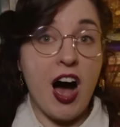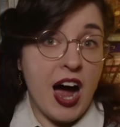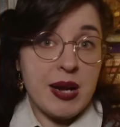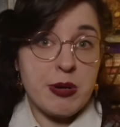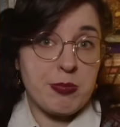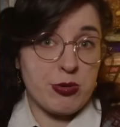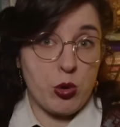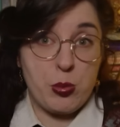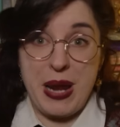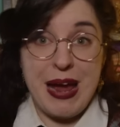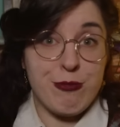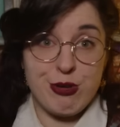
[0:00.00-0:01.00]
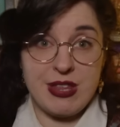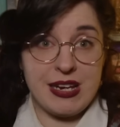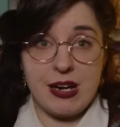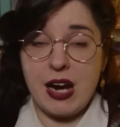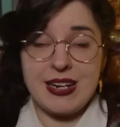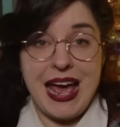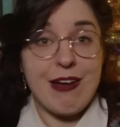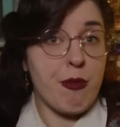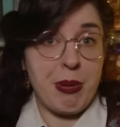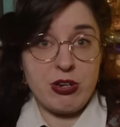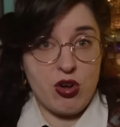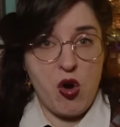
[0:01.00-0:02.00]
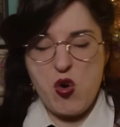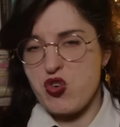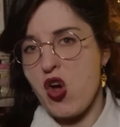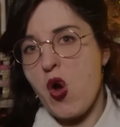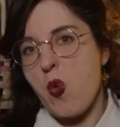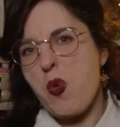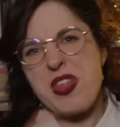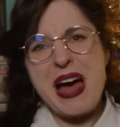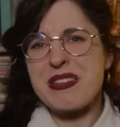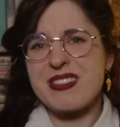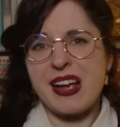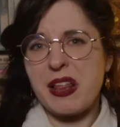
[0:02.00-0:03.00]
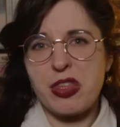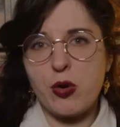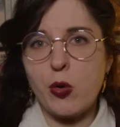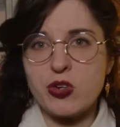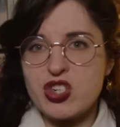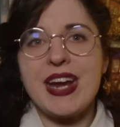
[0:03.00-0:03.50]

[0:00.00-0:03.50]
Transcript: I'd absorbed everything I'd ever been told without a second thought.